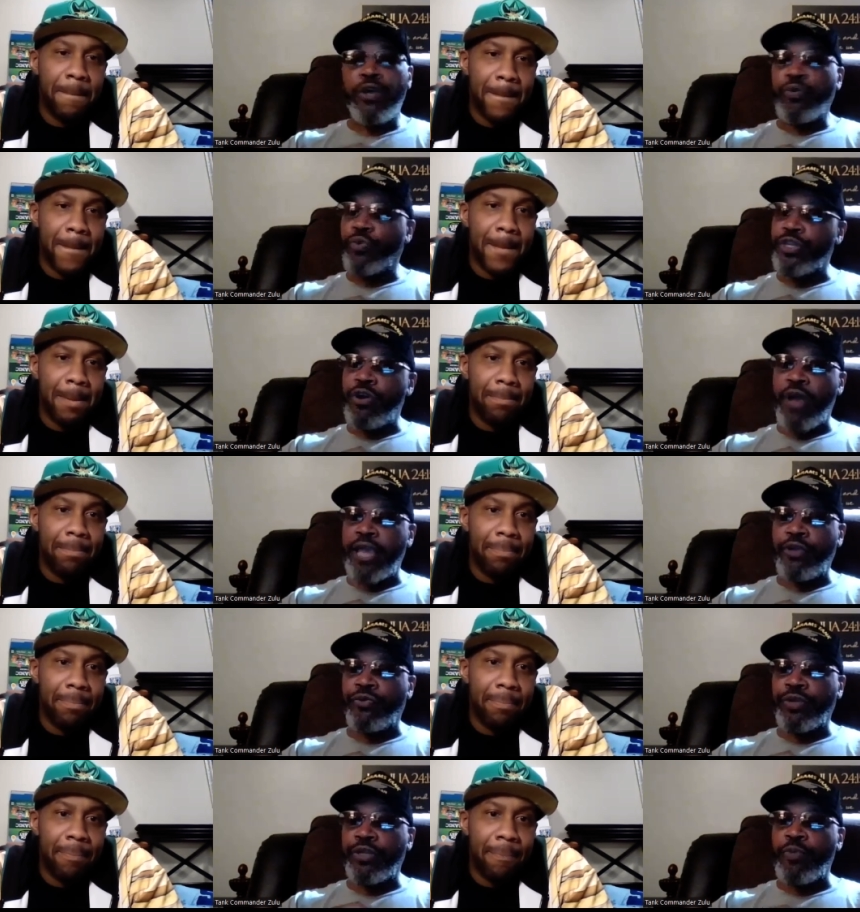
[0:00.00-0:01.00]
Speaker 1: when you're
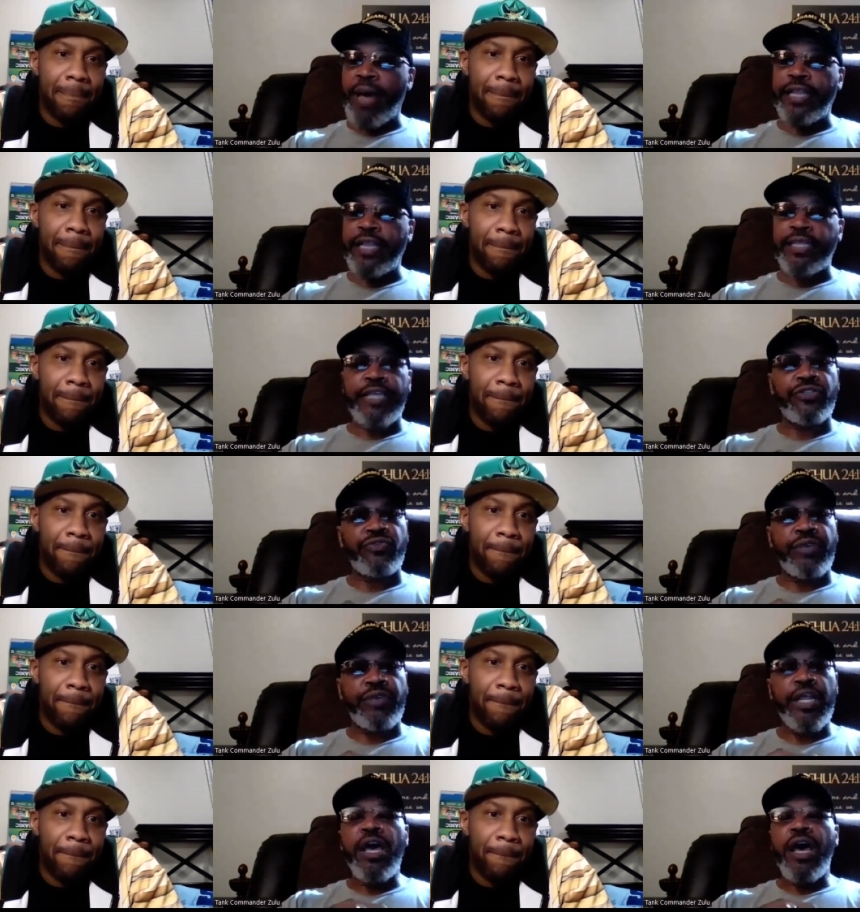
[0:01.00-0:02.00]
angry, nobody thinks
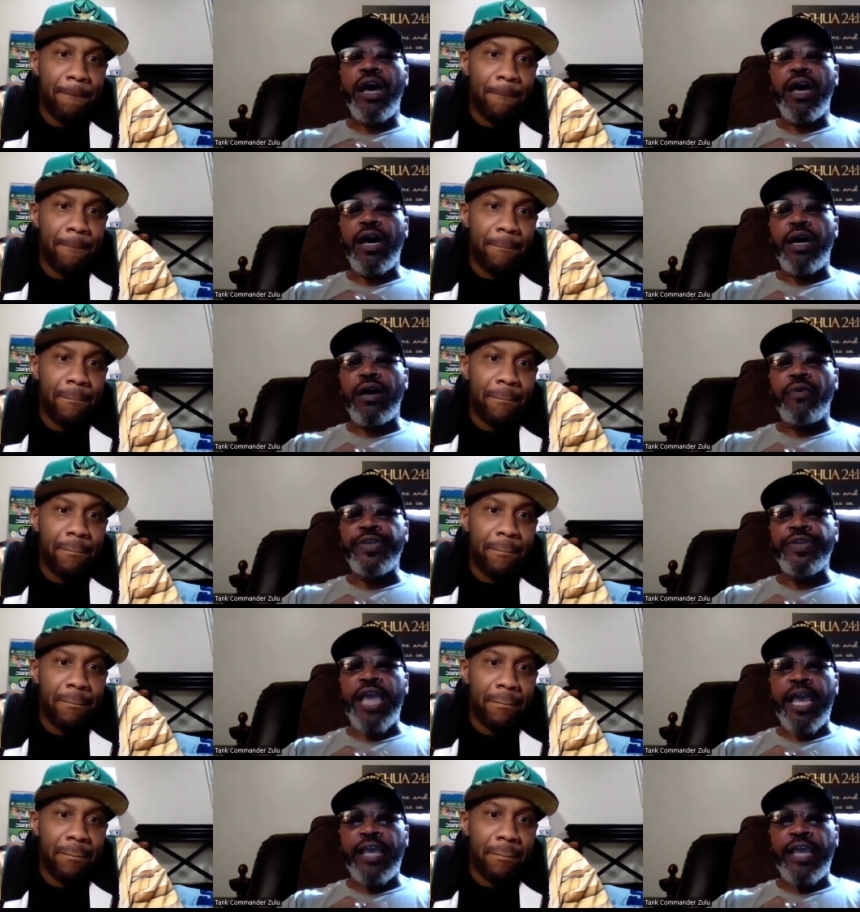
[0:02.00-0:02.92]
straight uh, when you're